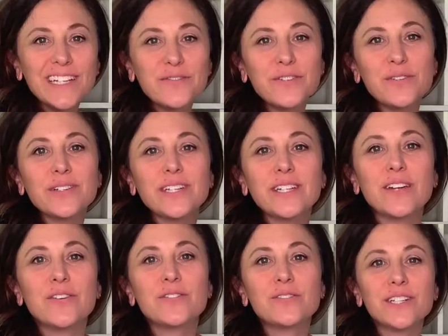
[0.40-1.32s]
if you can get
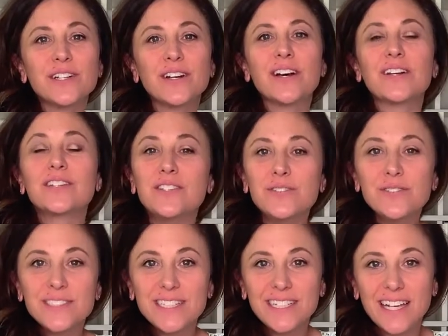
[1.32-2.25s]
over a
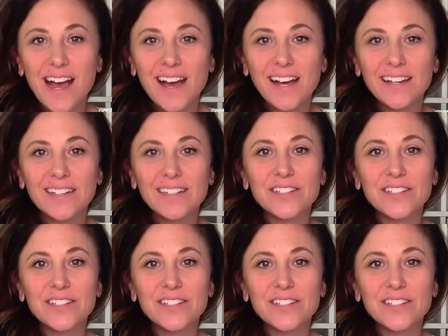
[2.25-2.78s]
UTI,